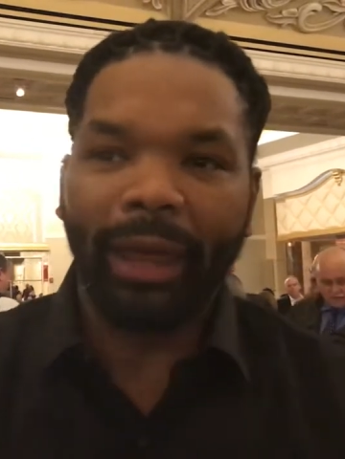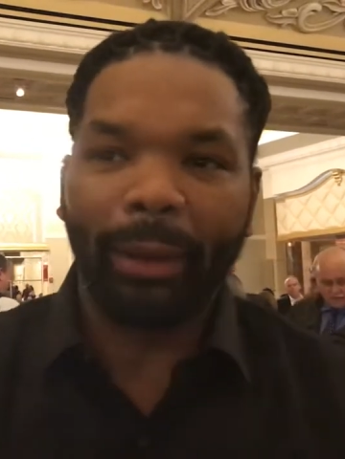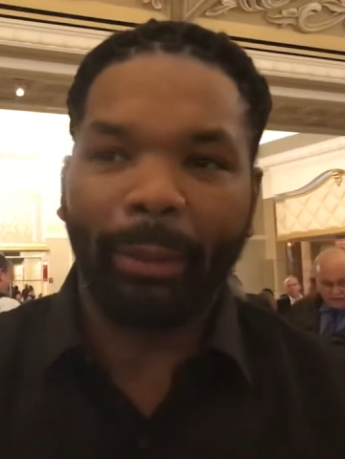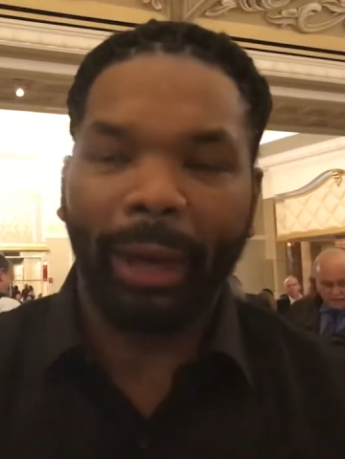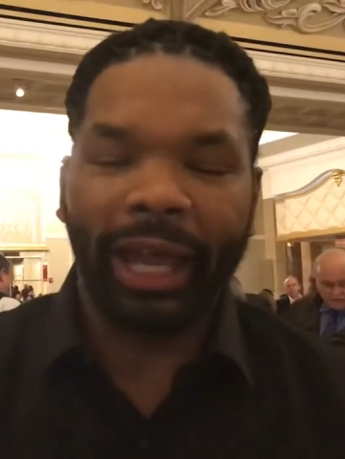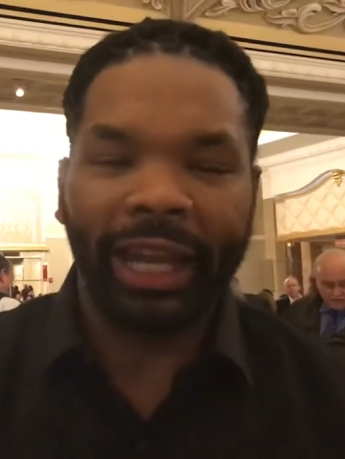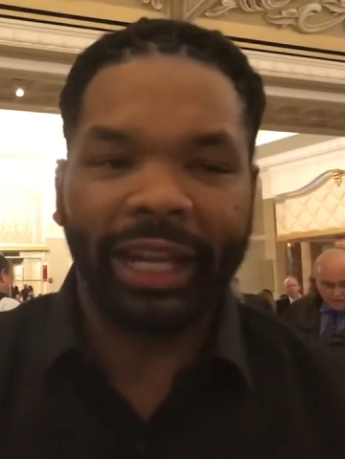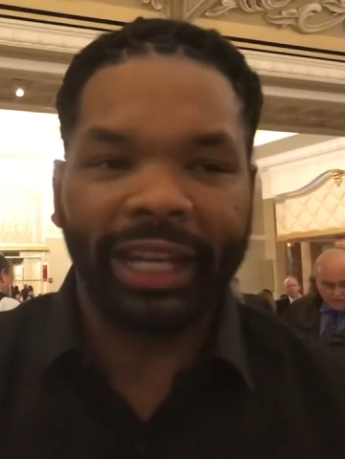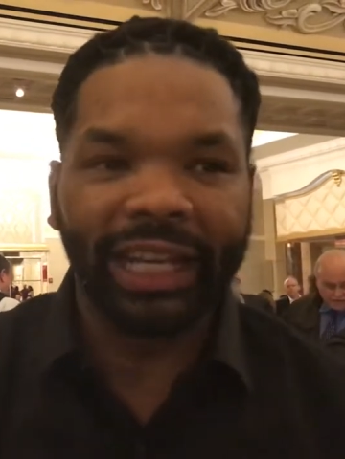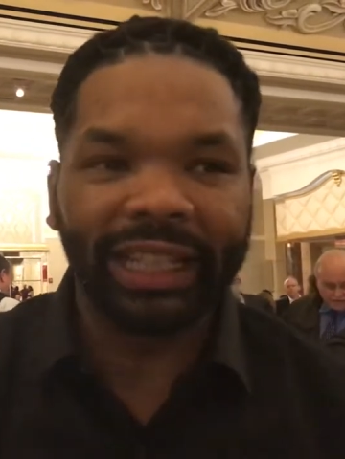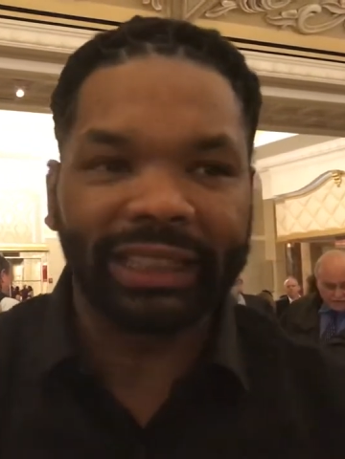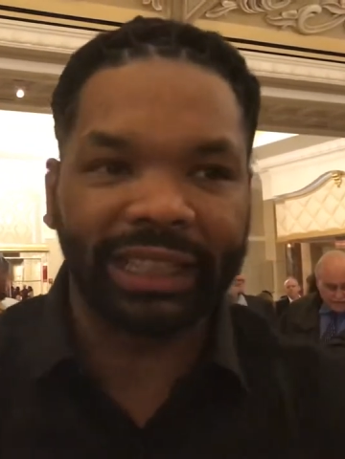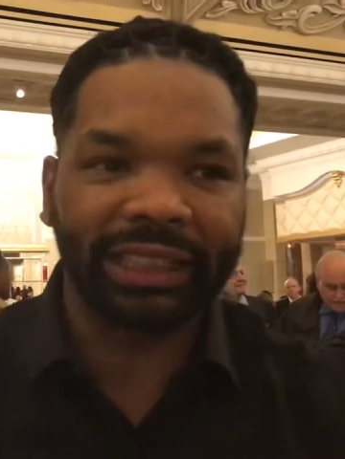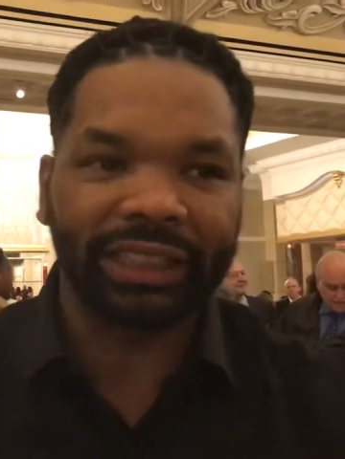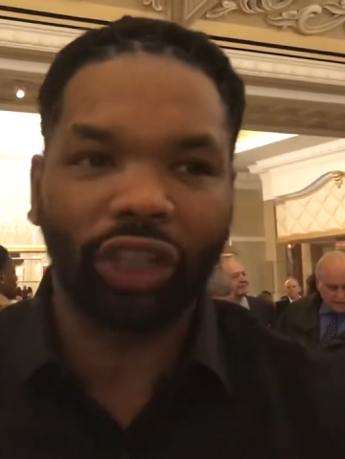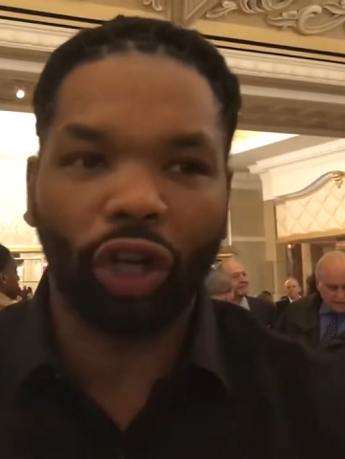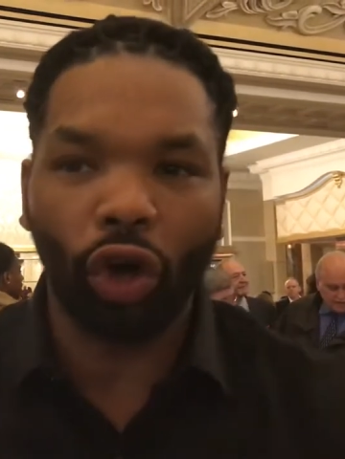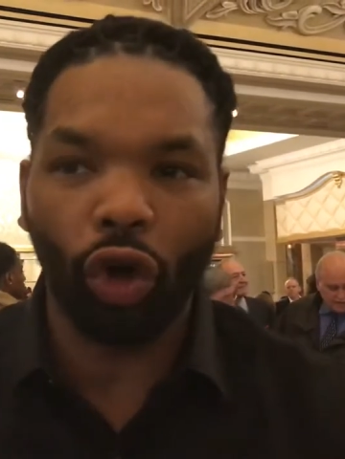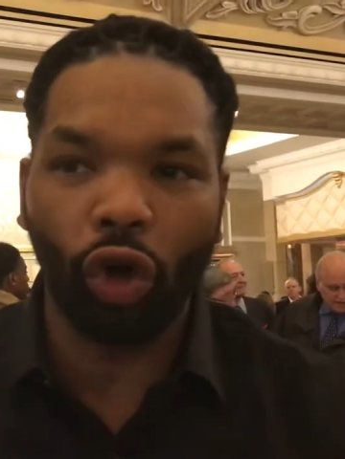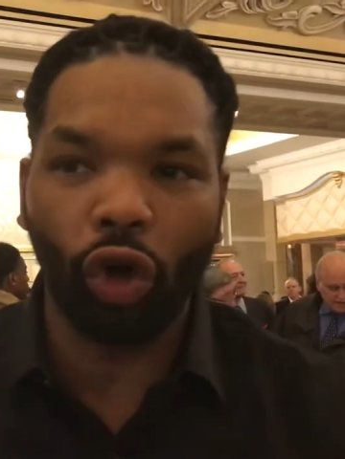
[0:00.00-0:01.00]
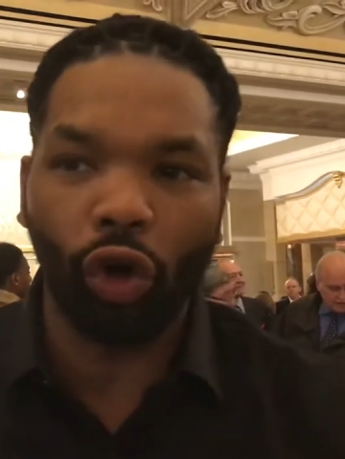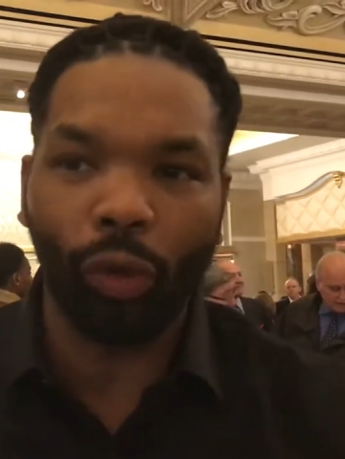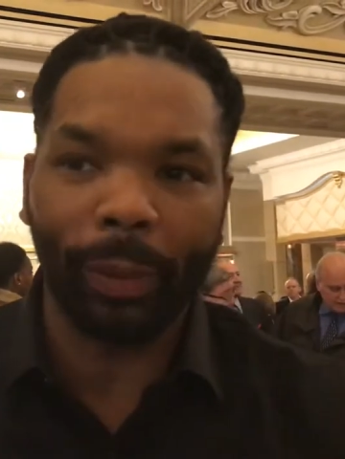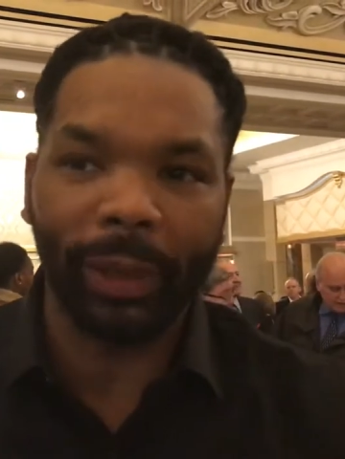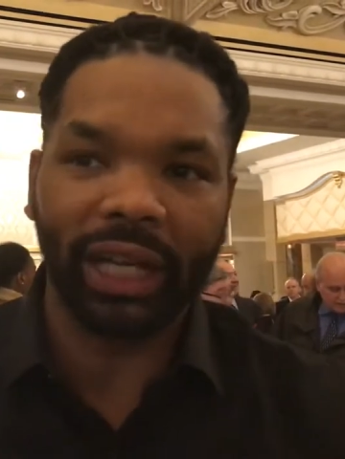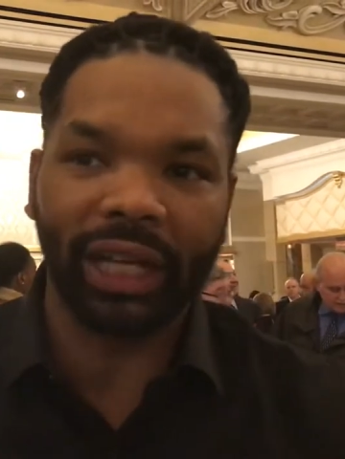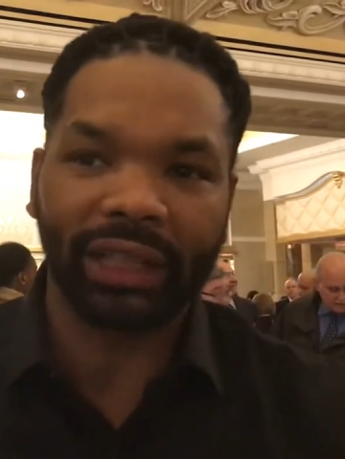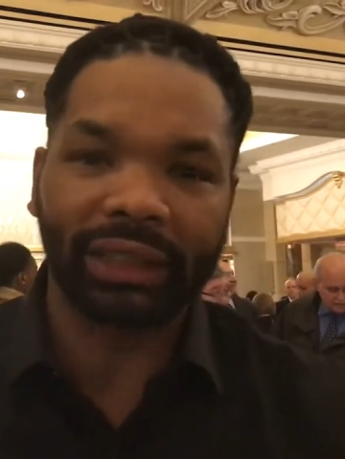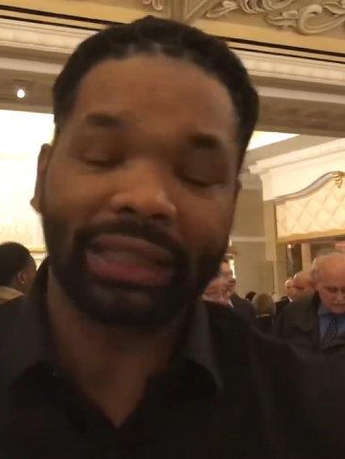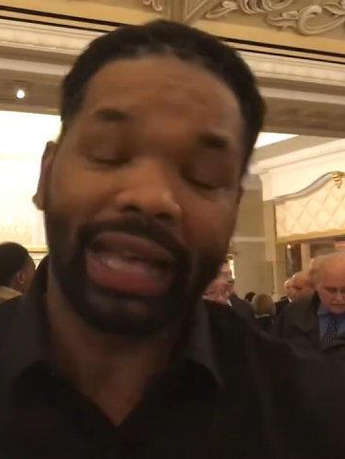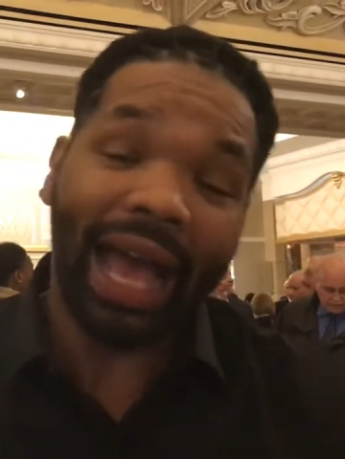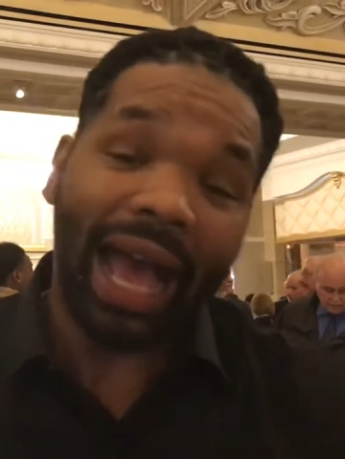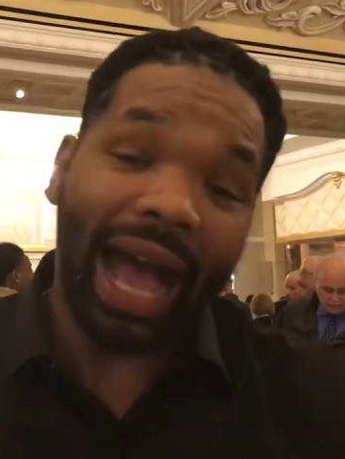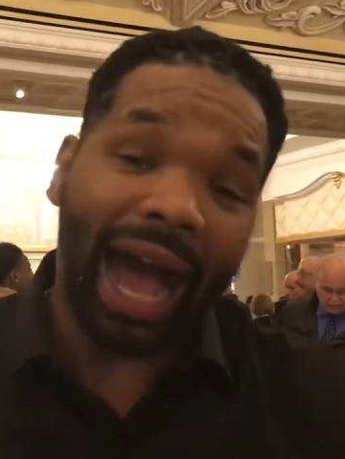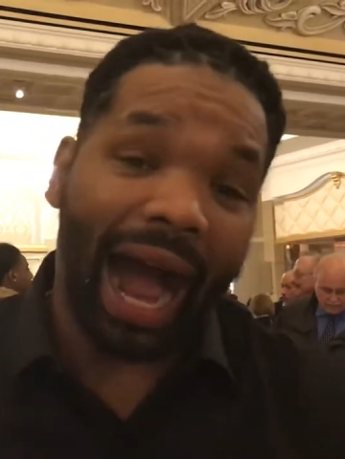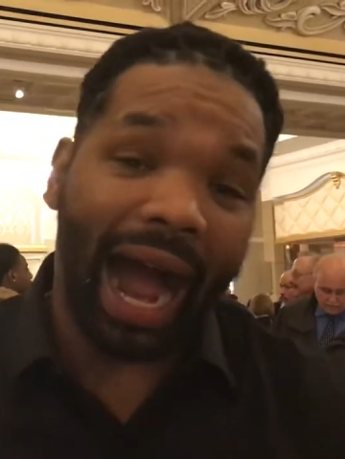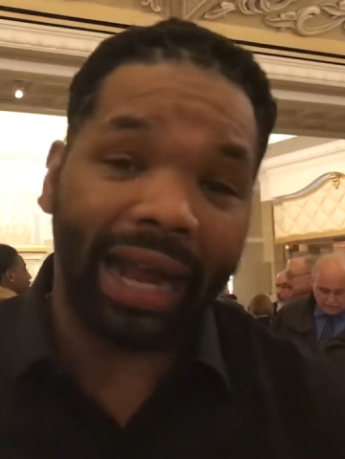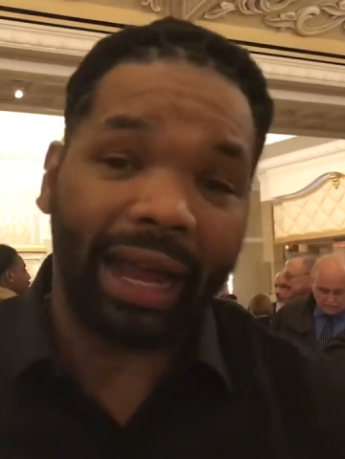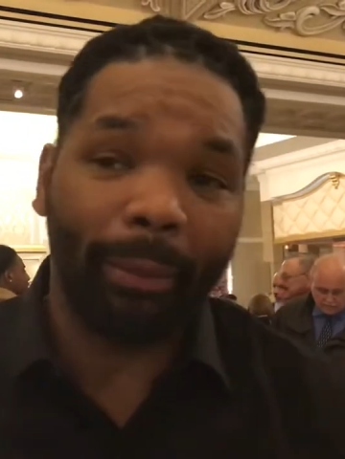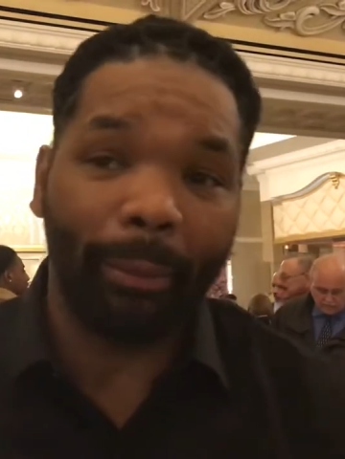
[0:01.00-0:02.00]
And this is cool because
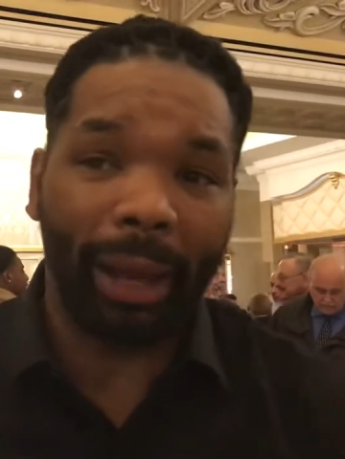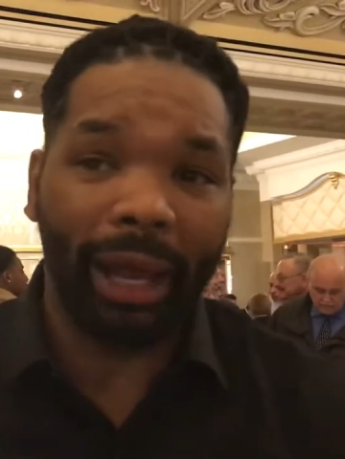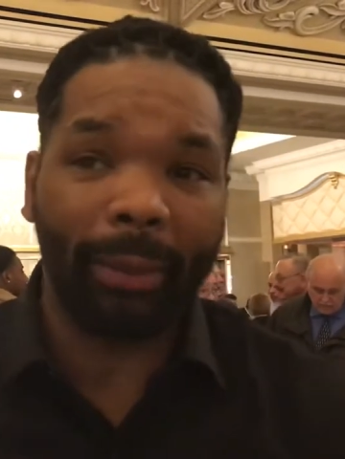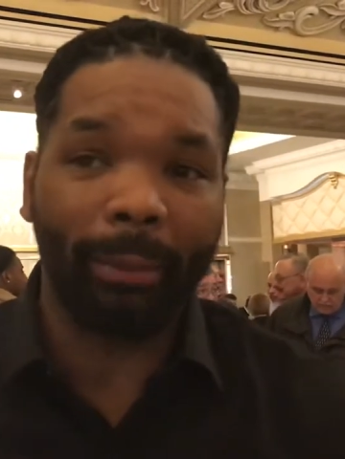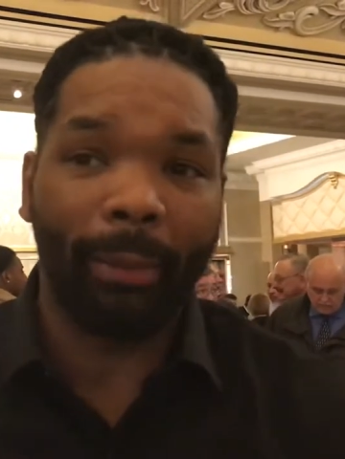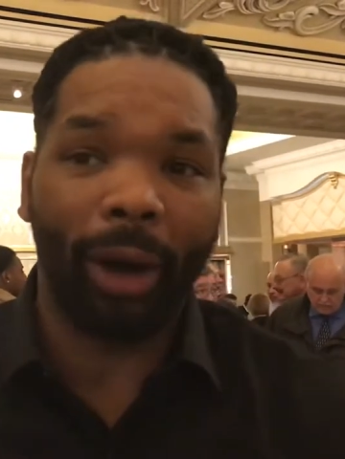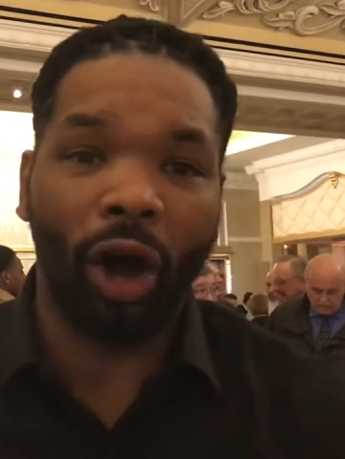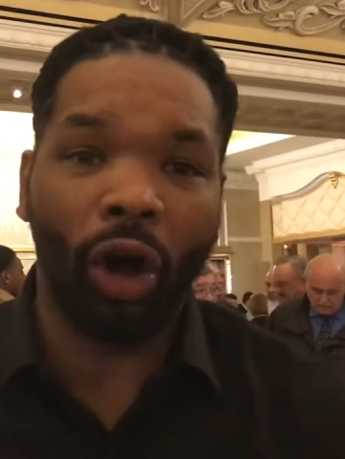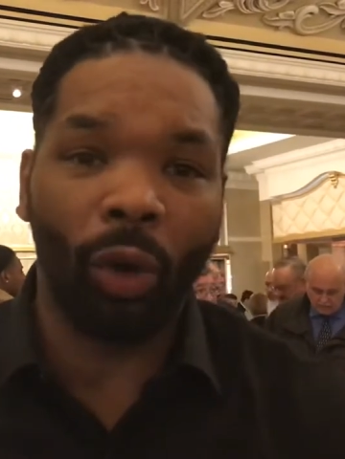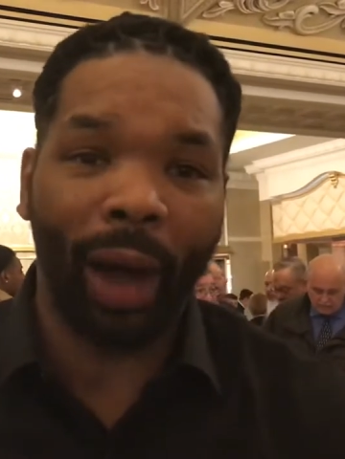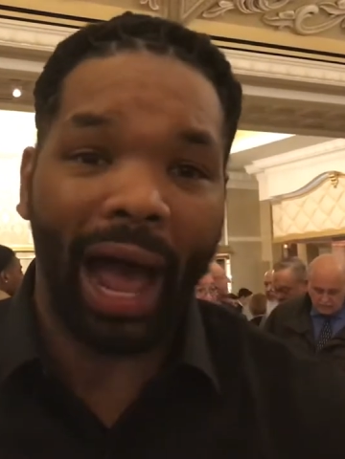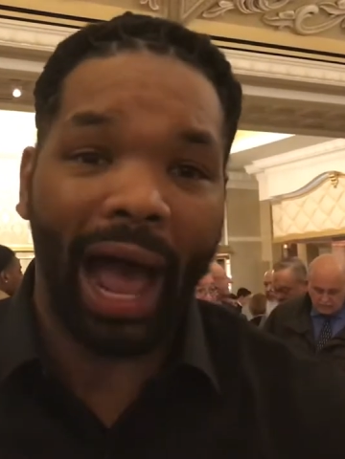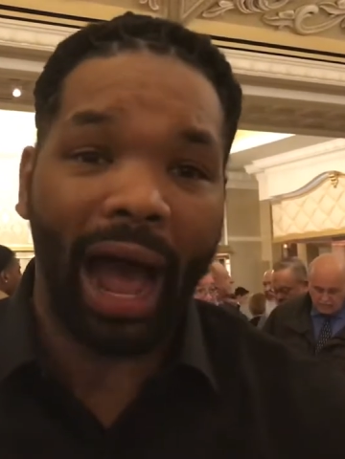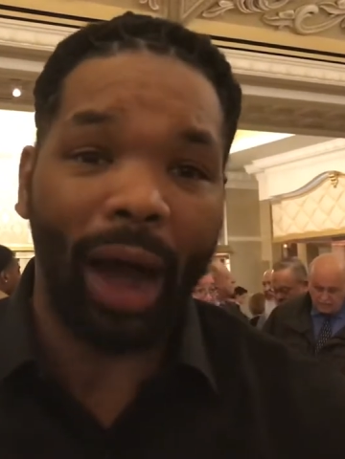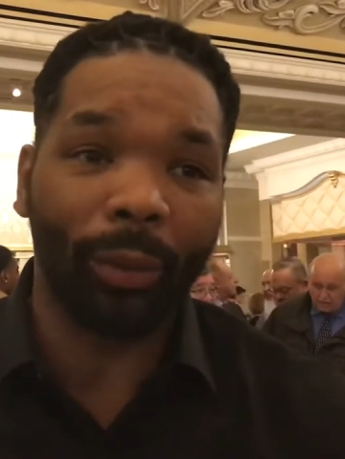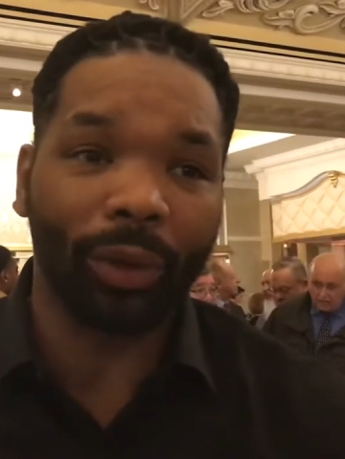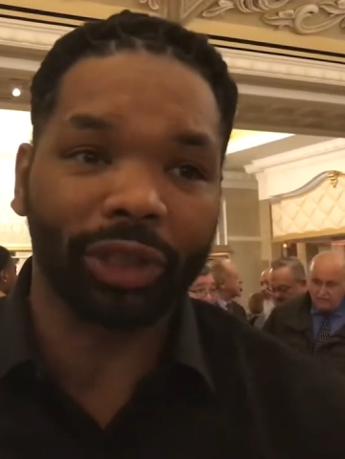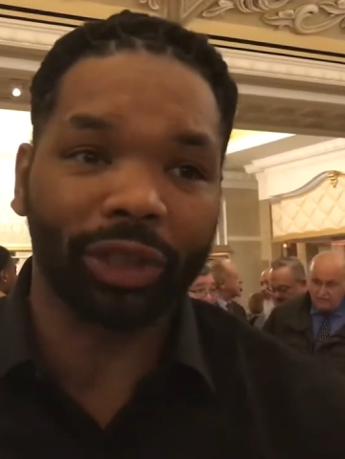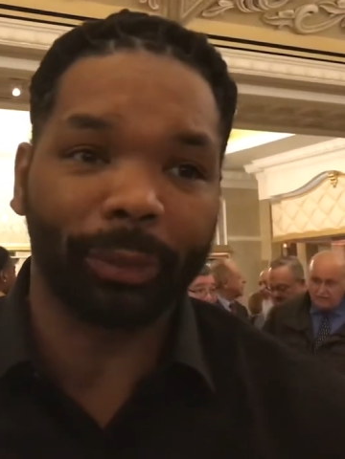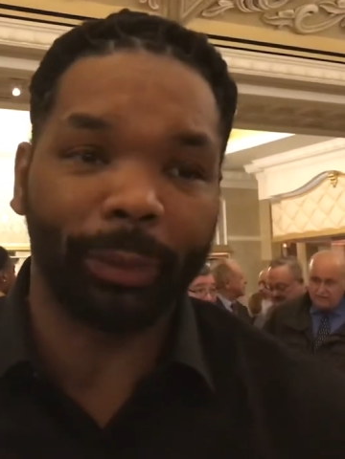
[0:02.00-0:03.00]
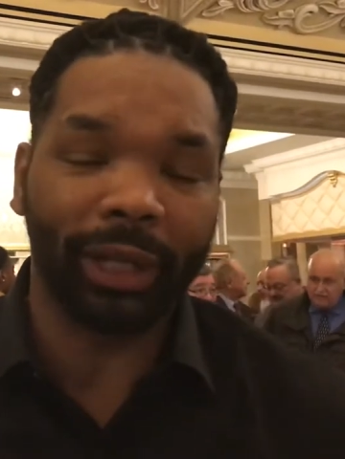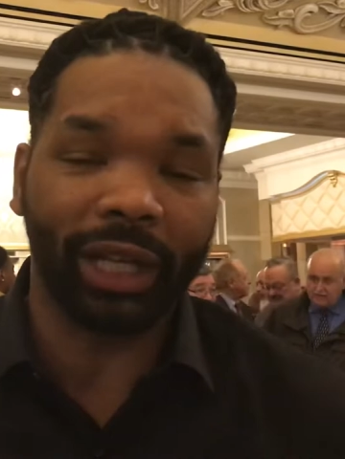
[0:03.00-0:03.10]
I can make my own hours,